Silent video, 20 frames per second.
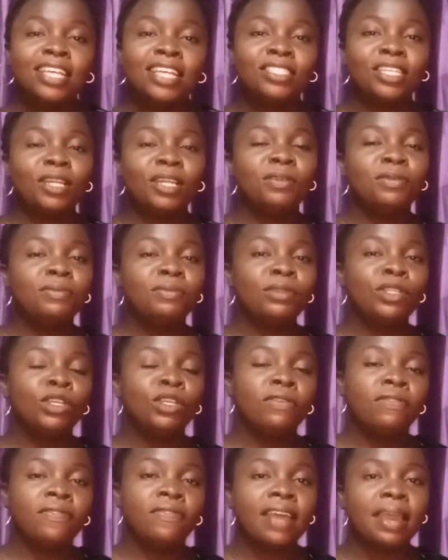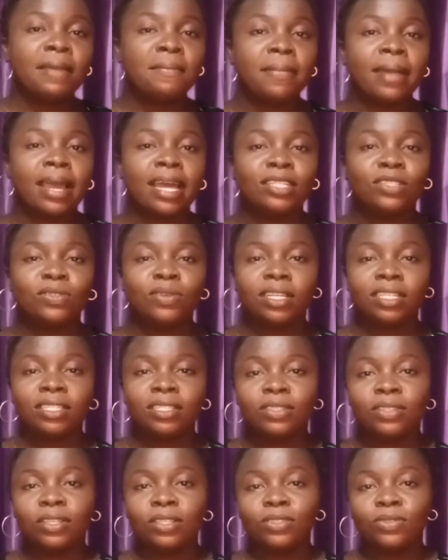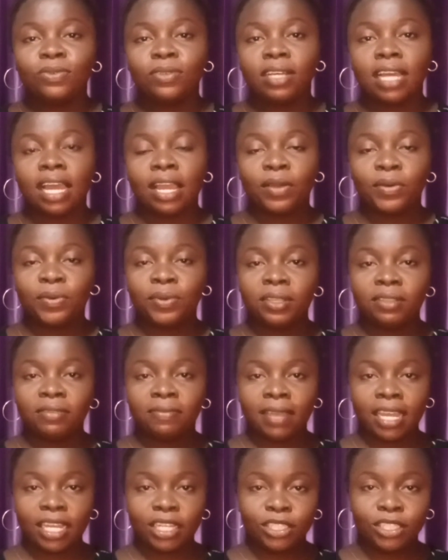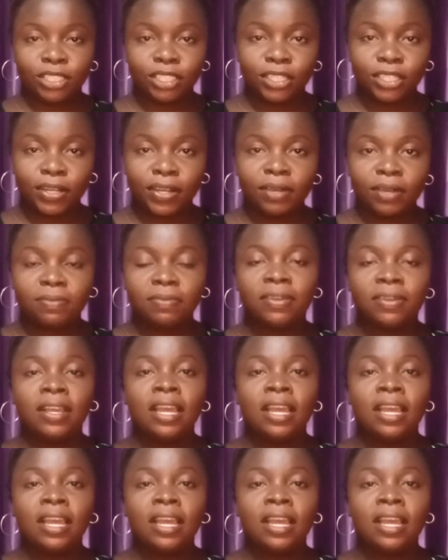so in november 2021 i quit my job